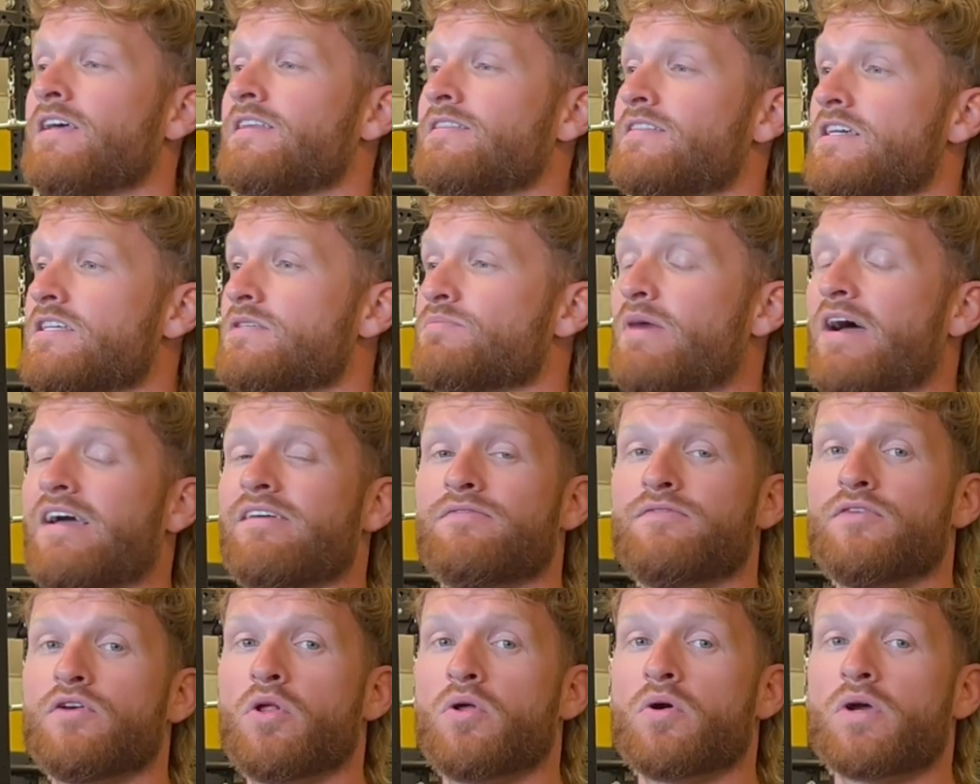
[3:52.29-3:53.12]
This might
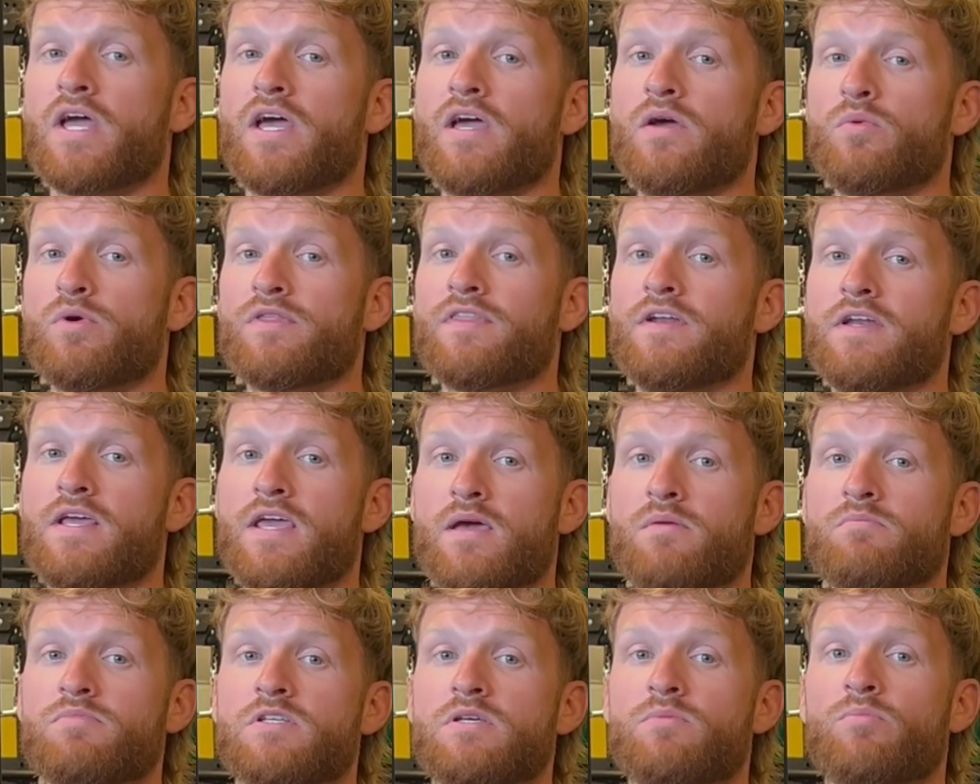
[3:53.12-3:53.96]
feel okay with an
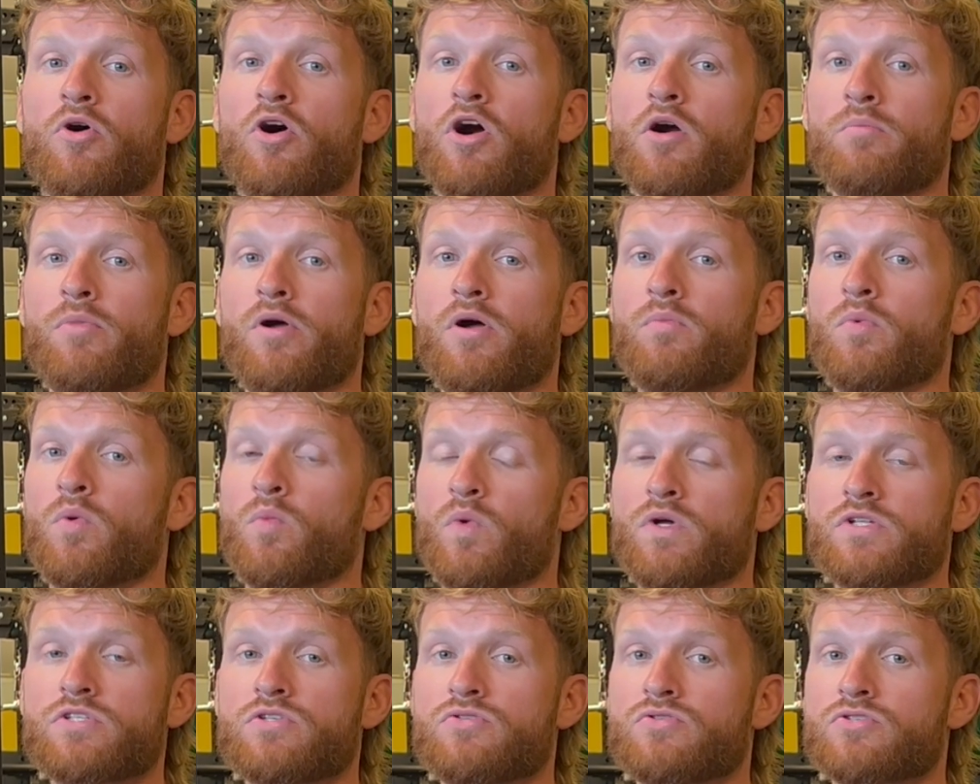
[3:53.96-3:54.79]
empty barbell, but
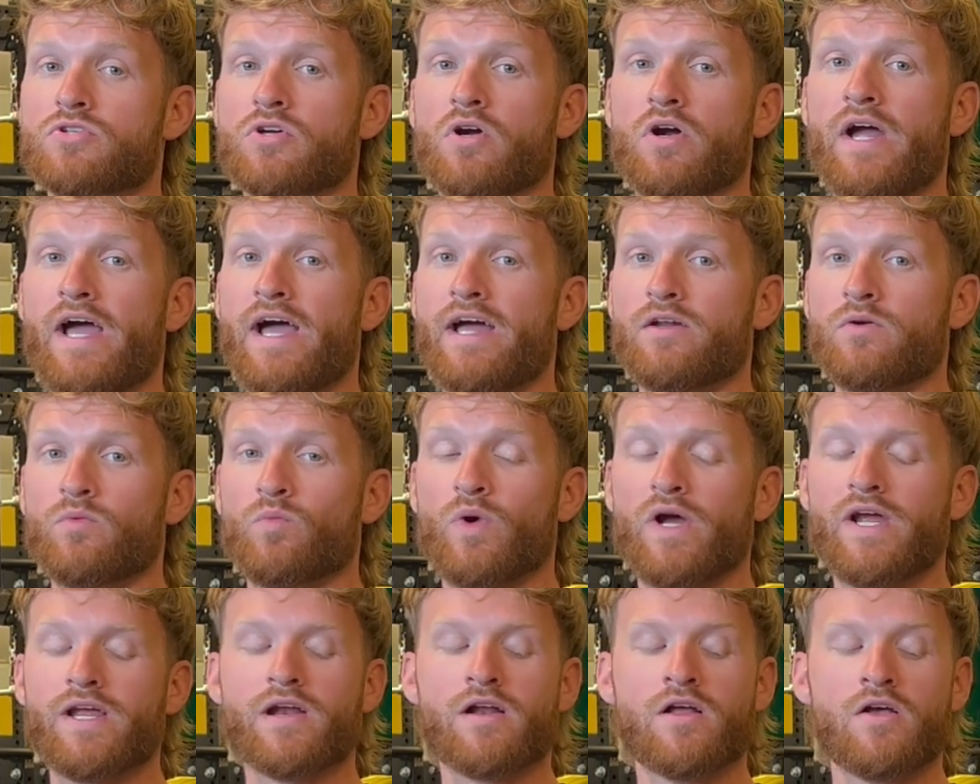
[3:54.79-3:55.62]
once you start adding
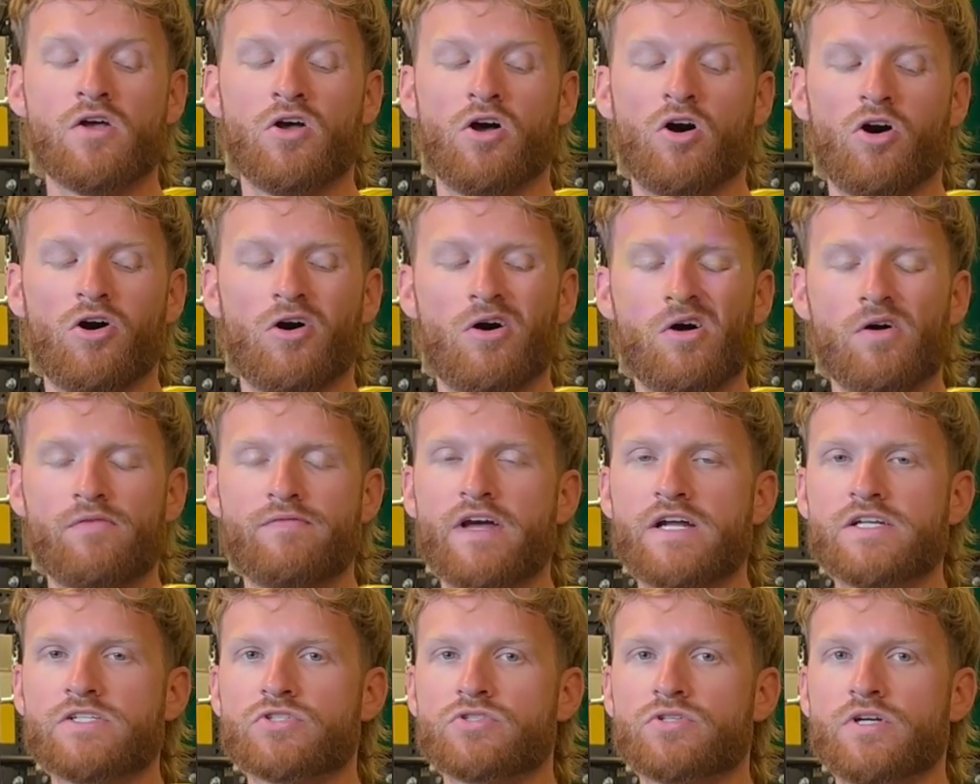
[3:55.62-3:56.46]
weight, all of
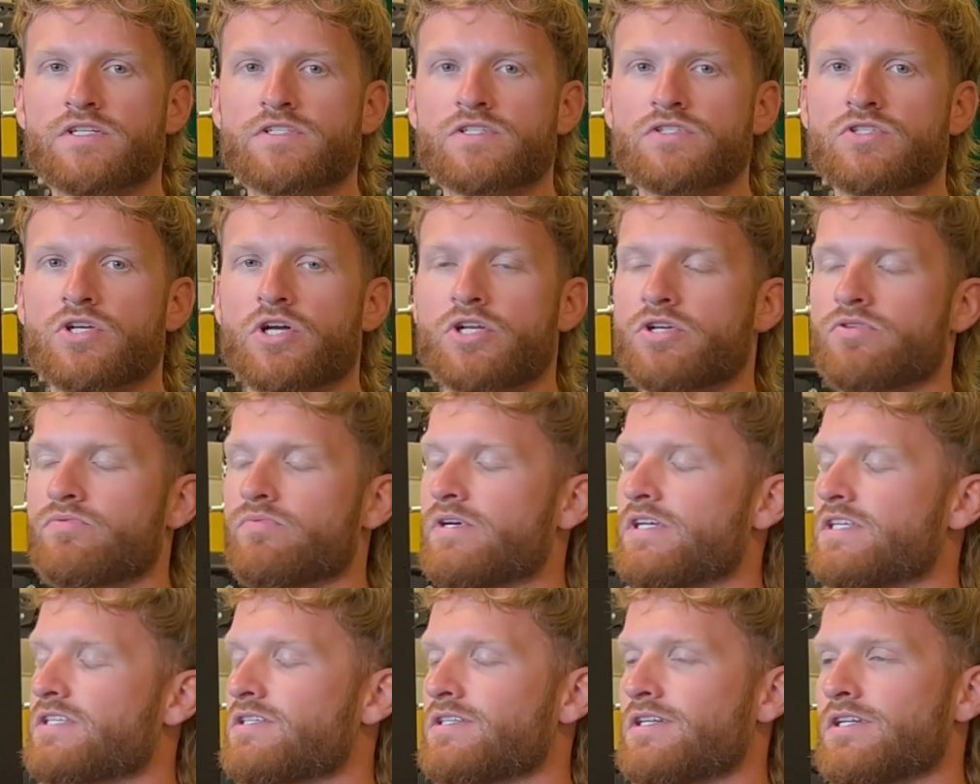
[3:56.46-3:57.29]
that stress is on your
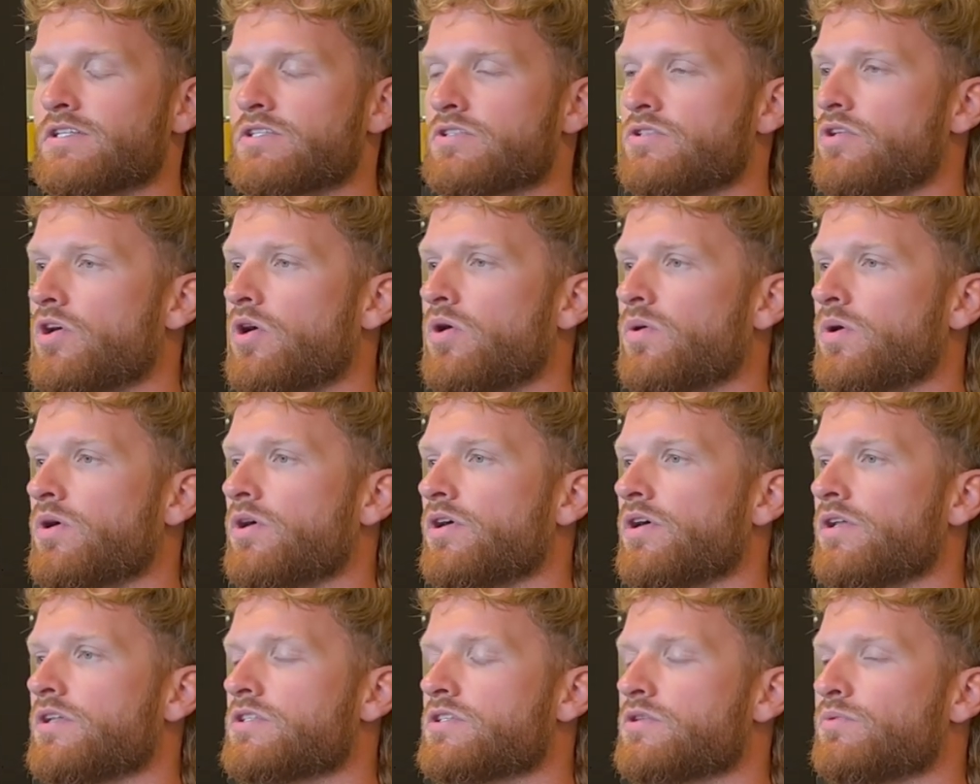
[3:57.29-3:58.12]
wrists and it's no
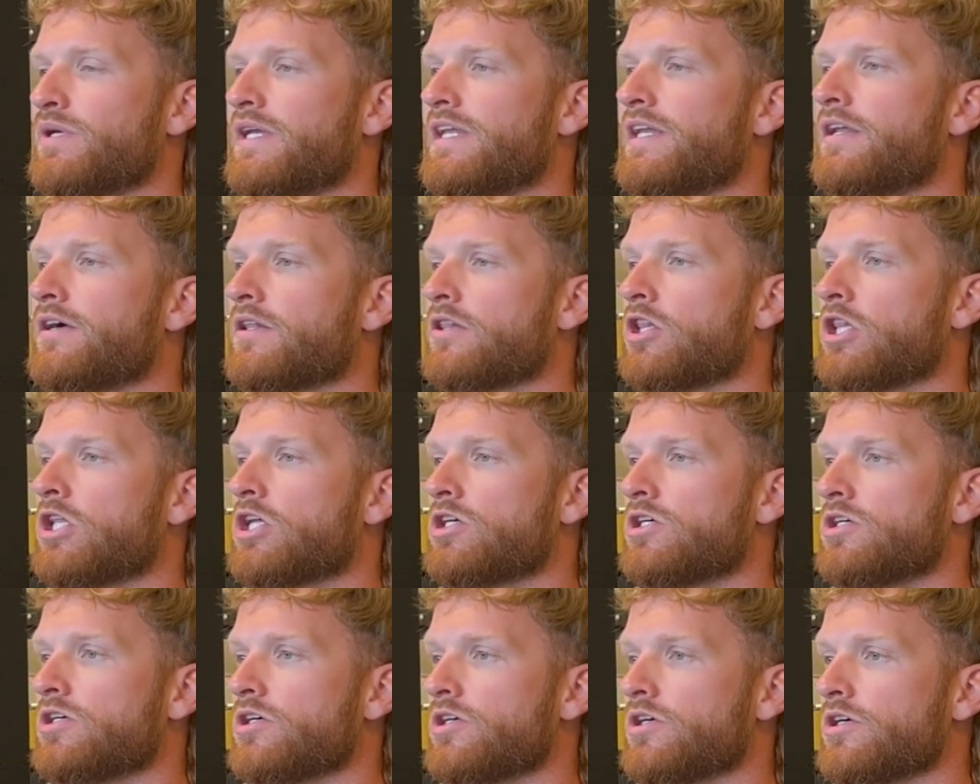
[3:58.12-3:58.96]
good. So we need to
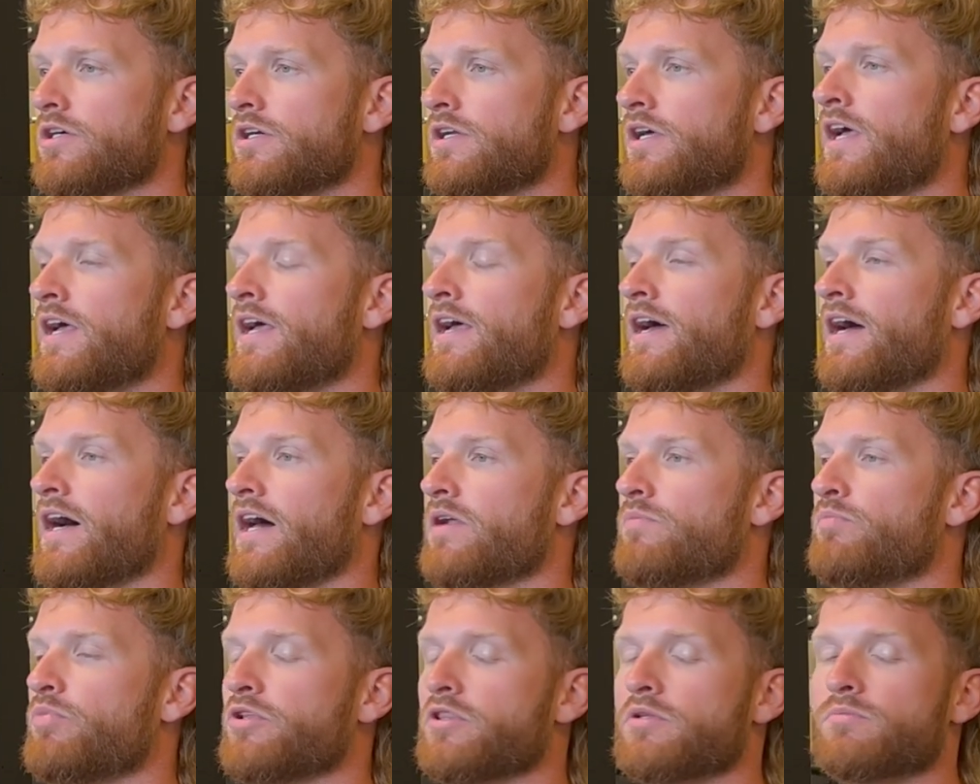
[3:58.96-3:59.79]
learn how
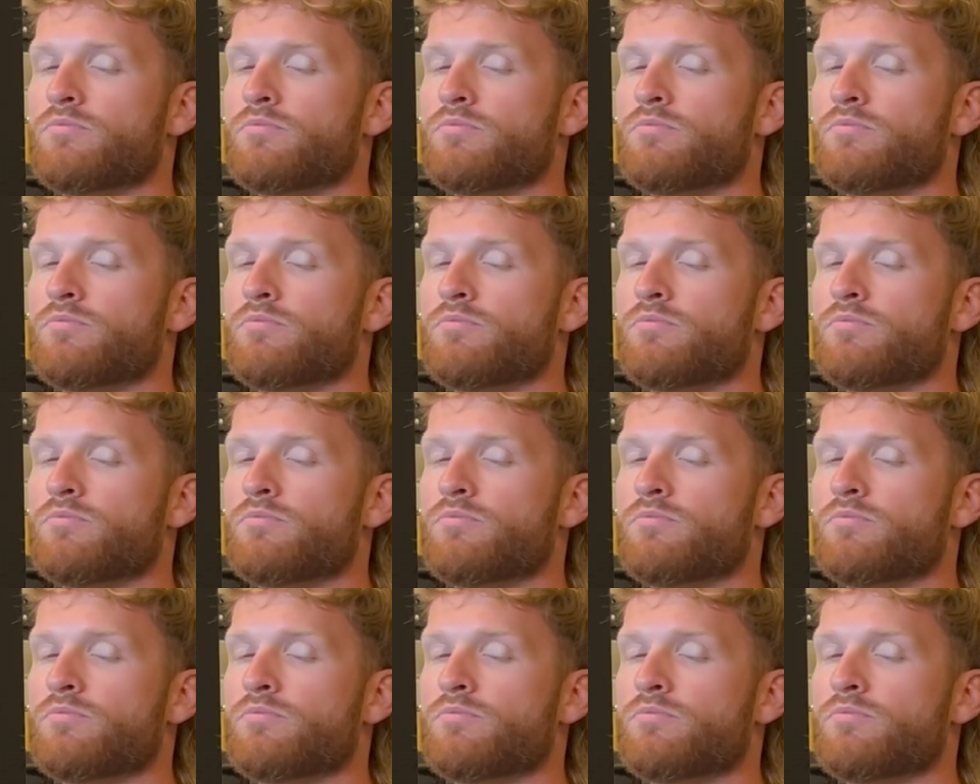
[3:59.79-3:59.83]
to put the